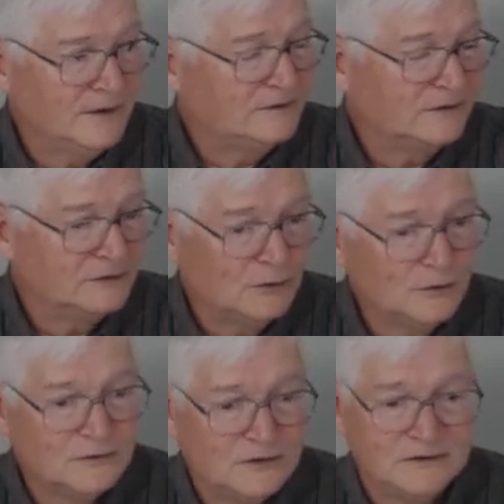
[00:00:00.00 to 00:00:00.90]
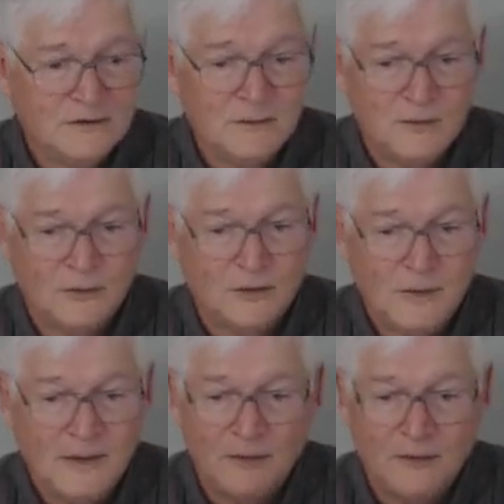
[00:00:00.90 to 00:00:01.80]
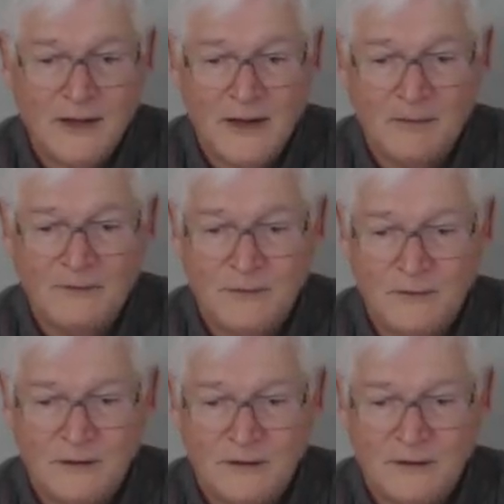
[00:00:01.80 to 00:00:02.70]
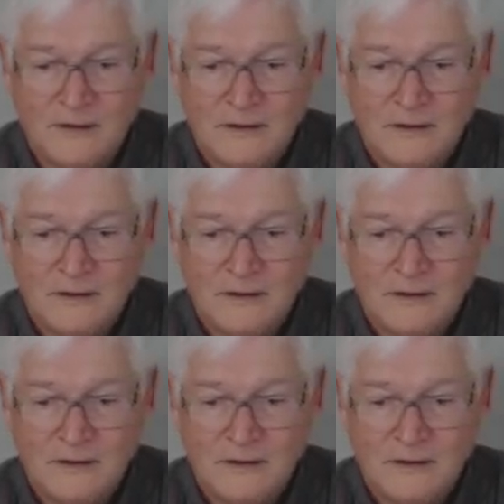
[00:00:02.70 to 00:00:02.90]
the school system or the people who came before.